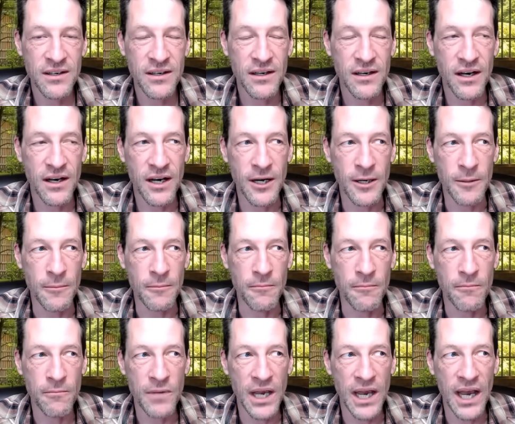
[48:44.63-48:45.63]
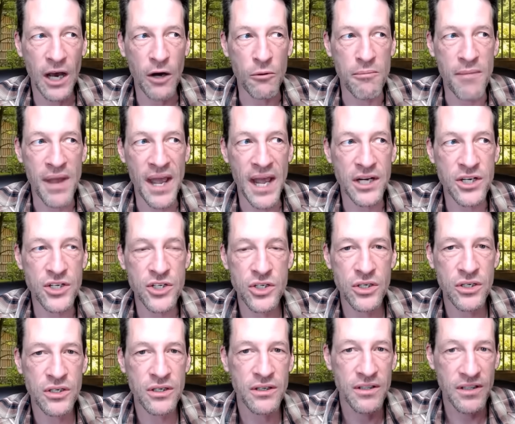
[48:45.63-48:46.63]
um,
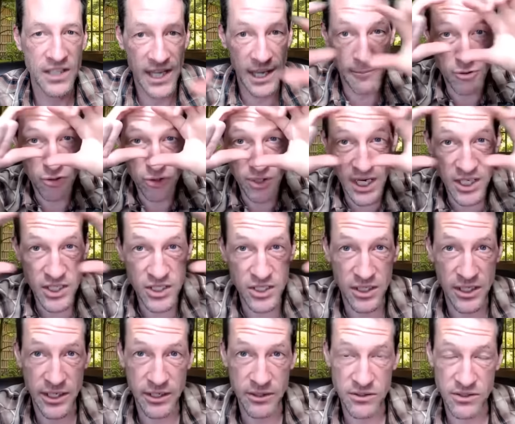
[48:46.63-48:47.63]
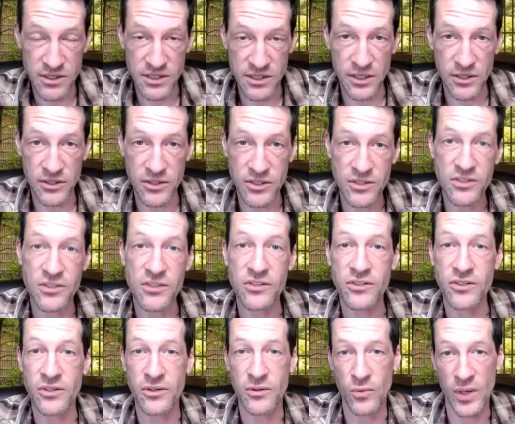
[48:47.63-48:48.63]
outmatch the abstraction layer's intelligence in
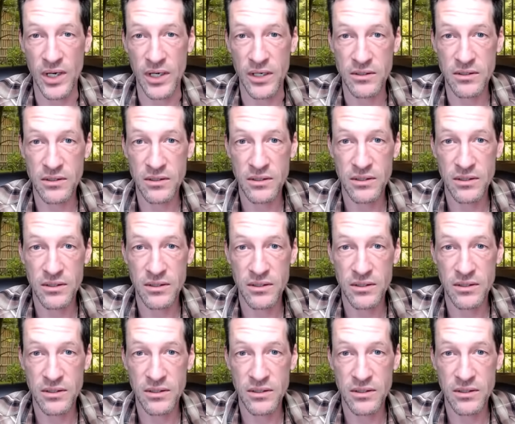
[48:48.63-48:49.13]
certain ways